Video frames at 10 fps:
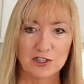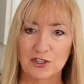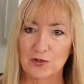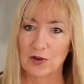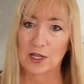
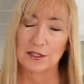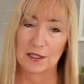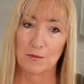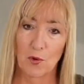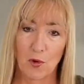to a
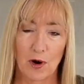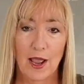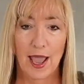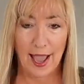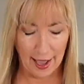little more
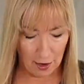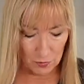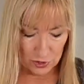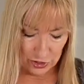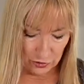
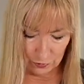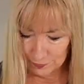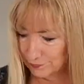how-to.